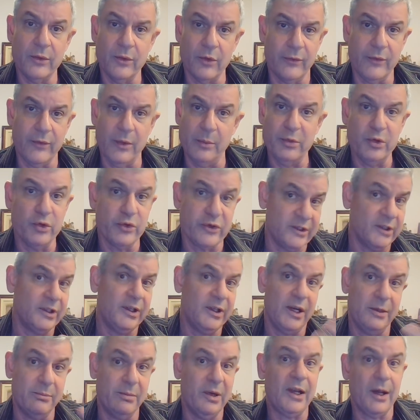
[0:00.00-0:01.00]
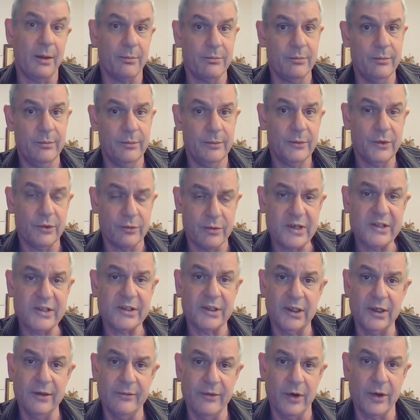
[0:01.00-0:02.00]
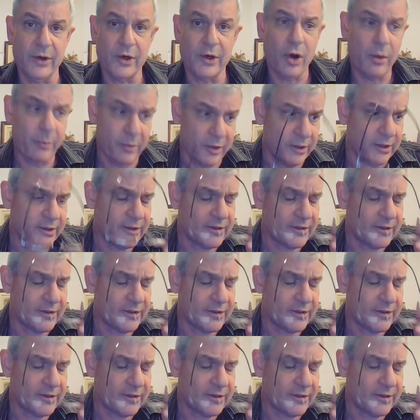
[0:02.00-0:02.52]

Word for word: of abuse that had become recently very common.